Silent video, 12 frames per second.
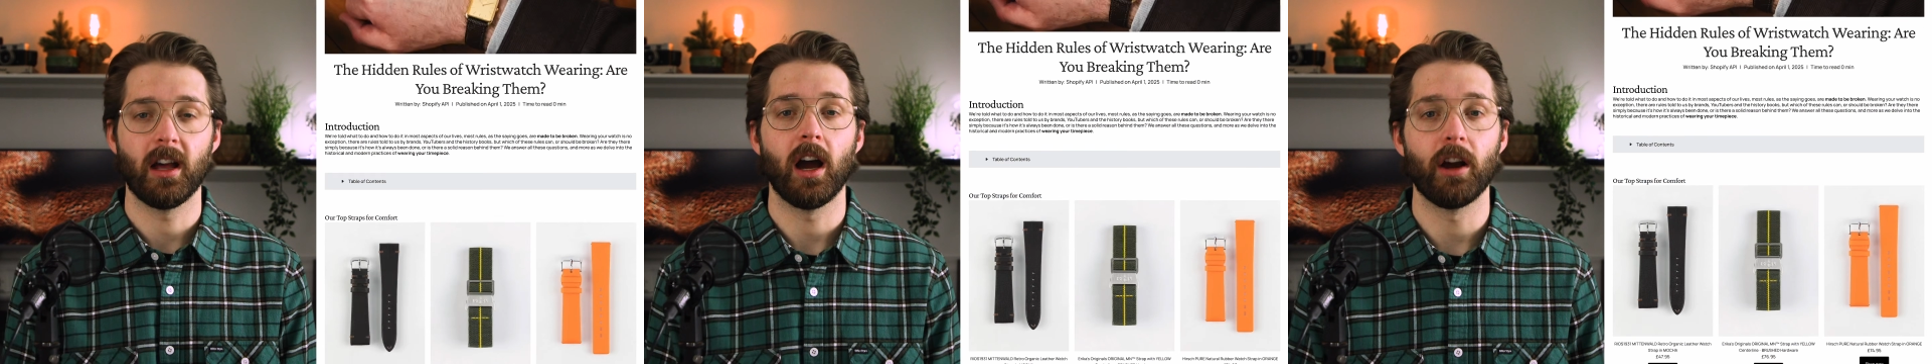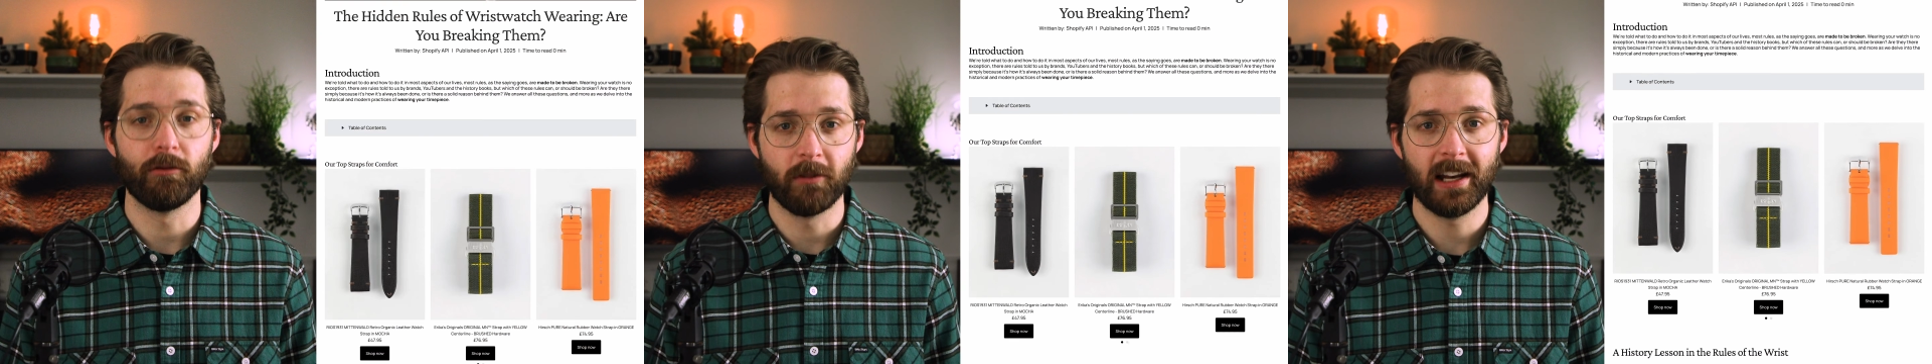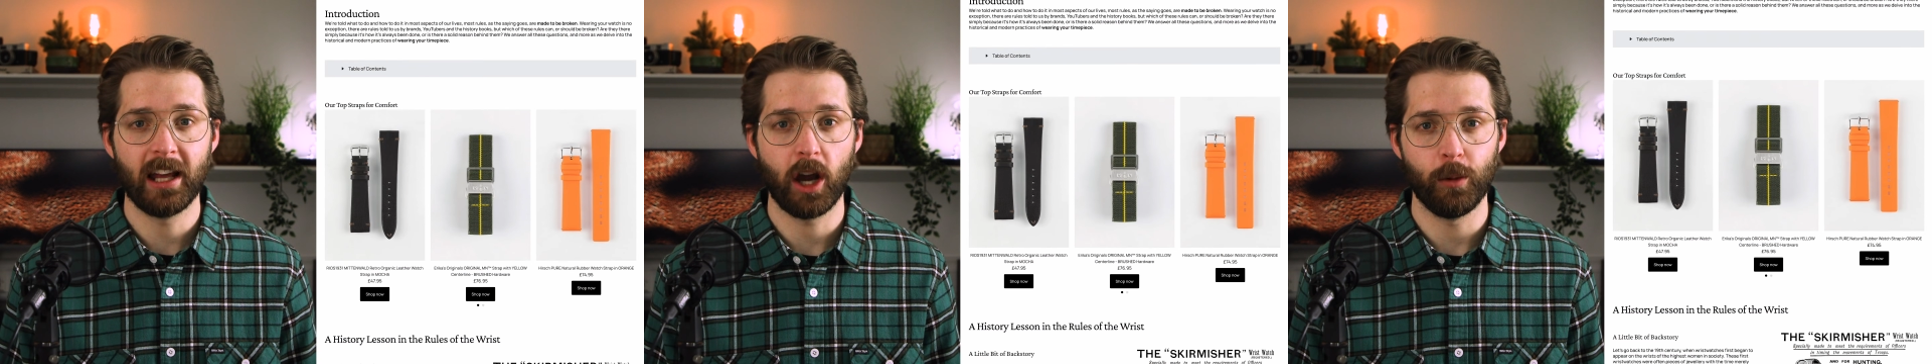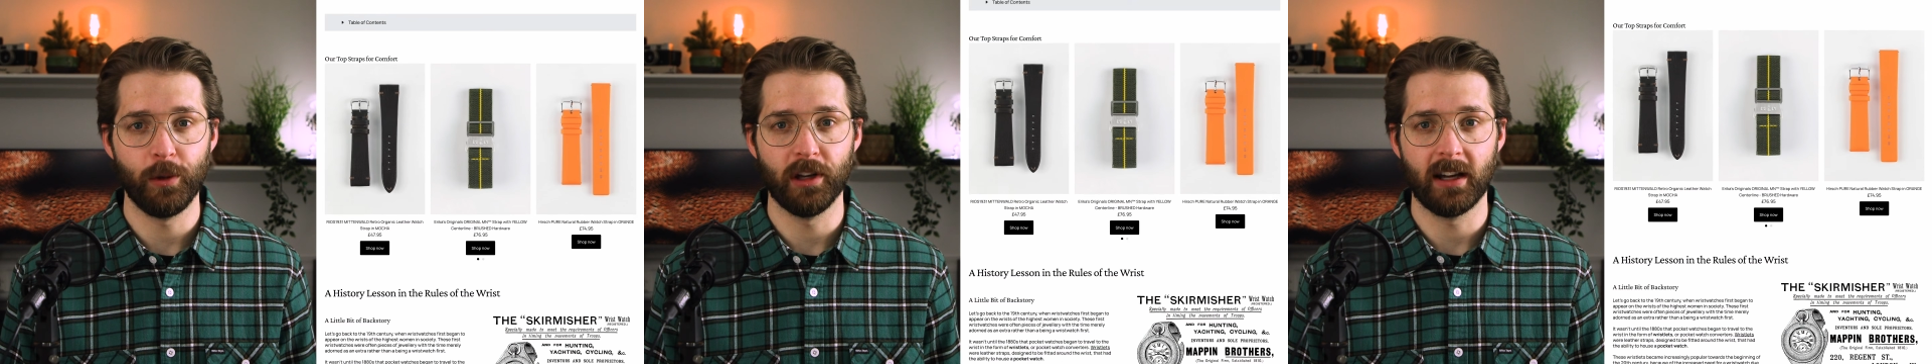I really
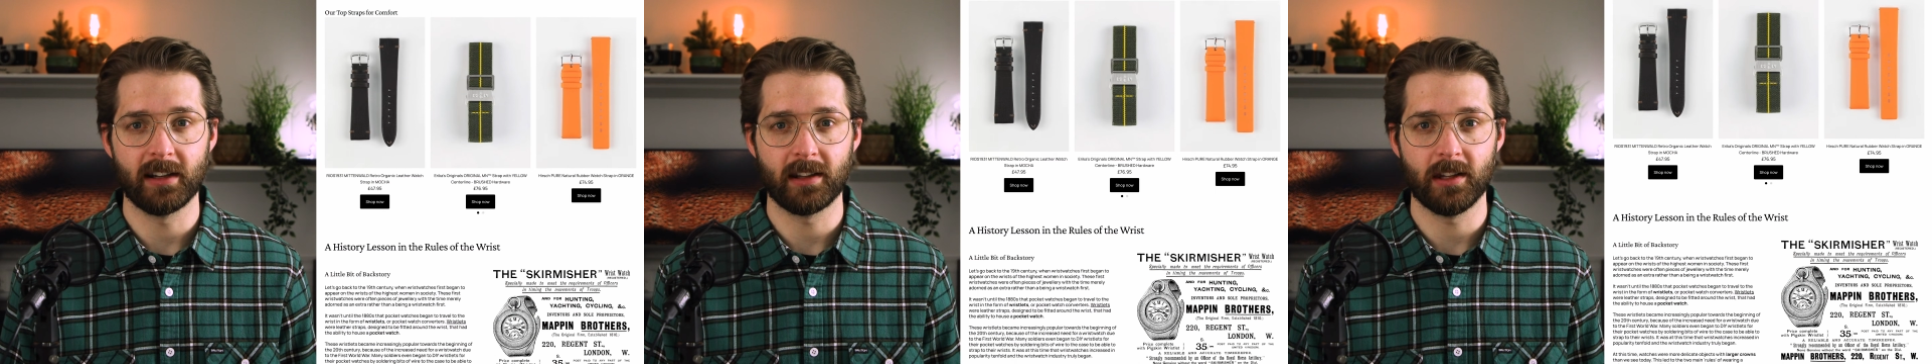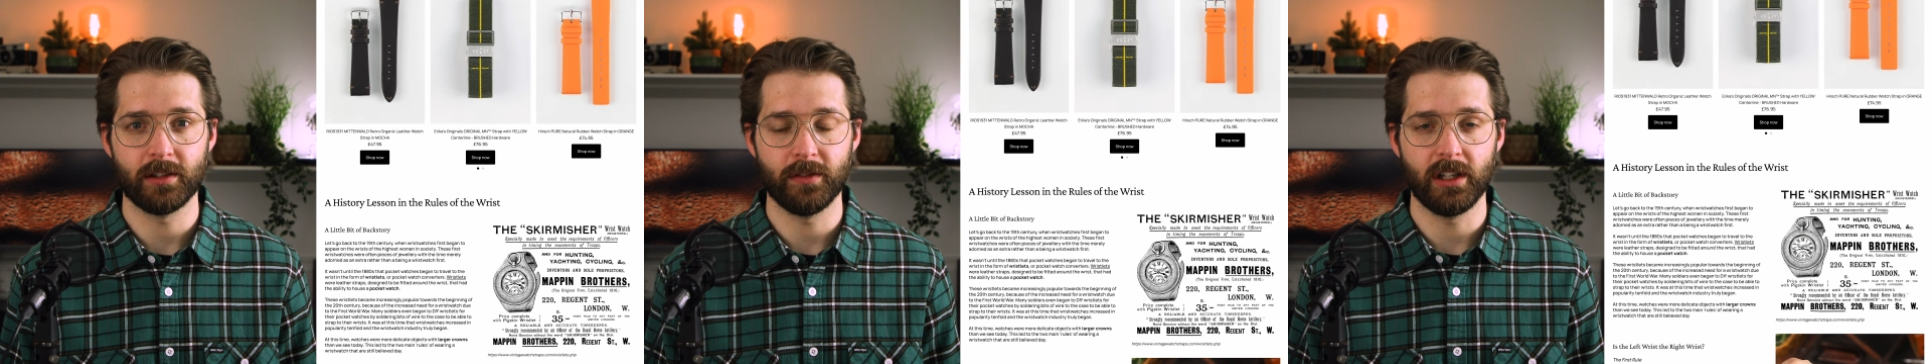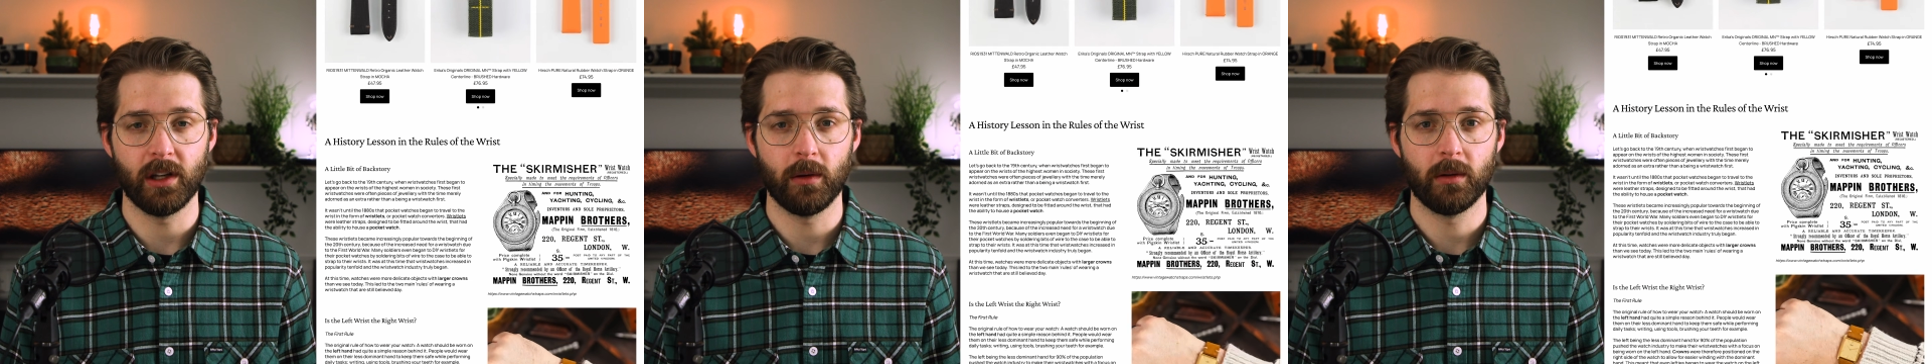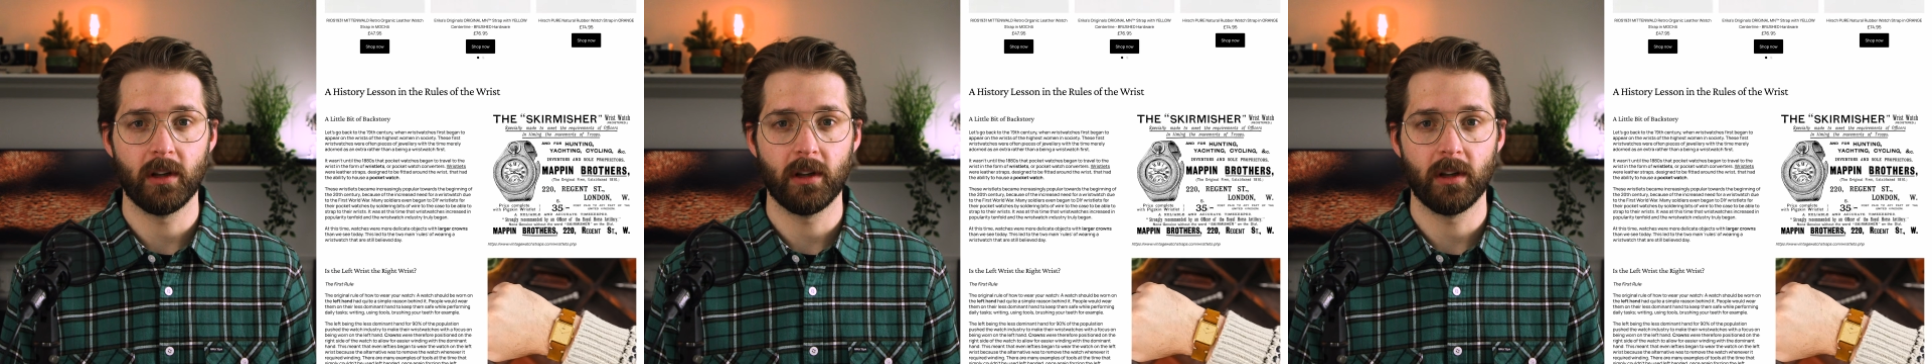hope you liked this video.